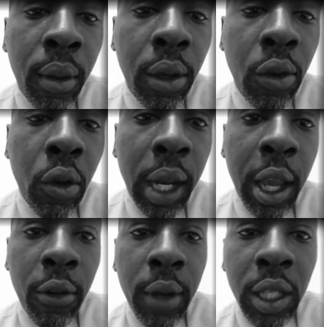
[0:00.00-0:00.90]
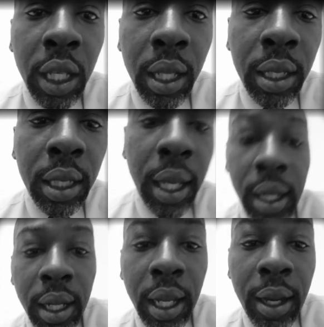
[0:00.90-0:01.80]
you know their origins
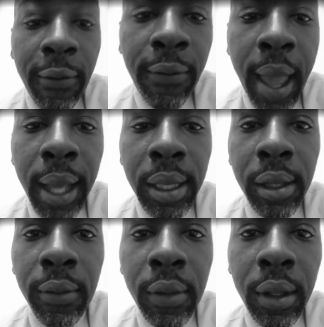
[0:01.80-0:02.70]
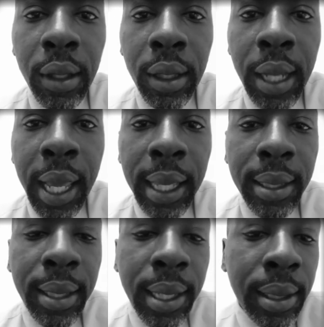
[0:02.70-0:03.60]
and and the facts of their
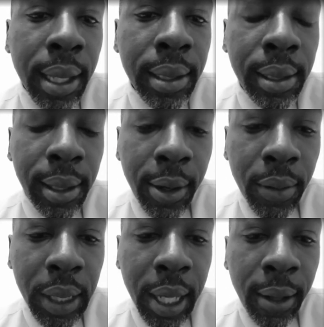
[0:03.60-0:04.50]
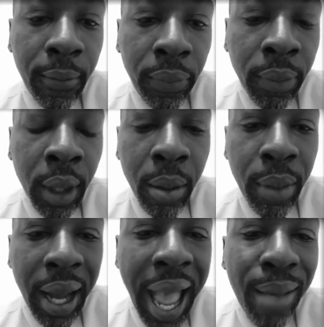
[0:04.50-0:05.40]
existence you know what I'm saying
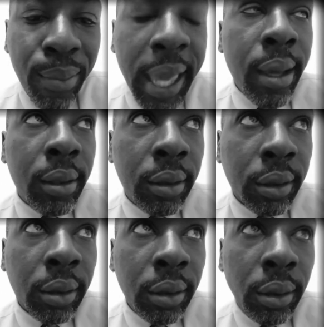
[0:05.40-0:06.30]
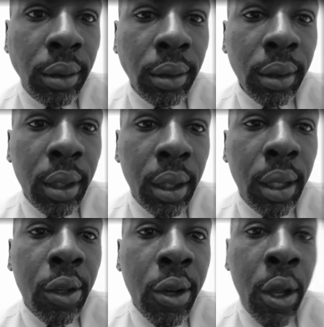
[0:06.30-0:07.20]
but not me
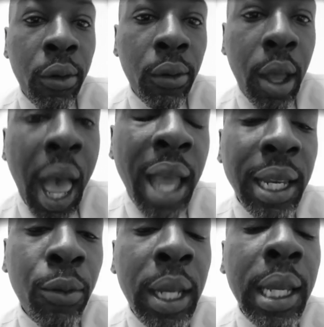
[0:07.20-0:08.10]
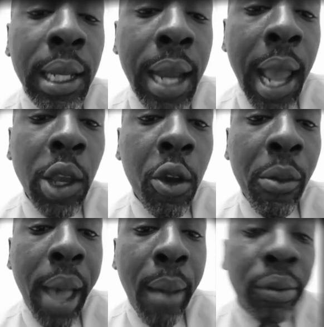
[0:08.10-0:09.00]
you know I we need that
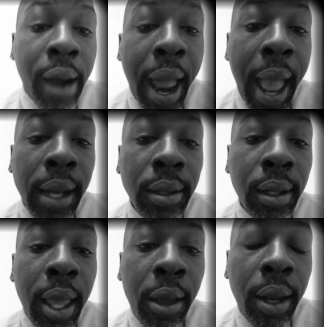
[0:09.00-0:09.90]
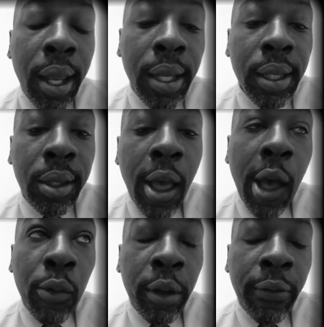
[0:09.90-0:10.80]
Yoruba pride and, and it
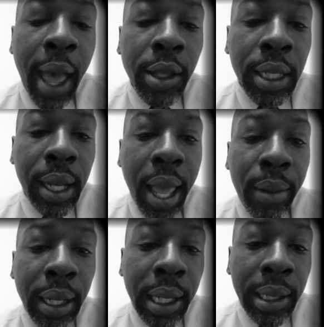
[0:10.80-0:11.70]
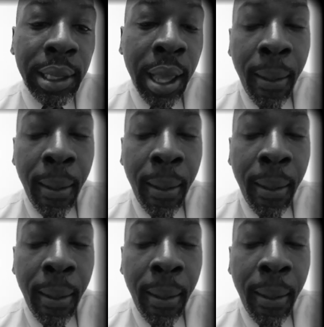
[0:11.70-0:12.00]
start with our celebrities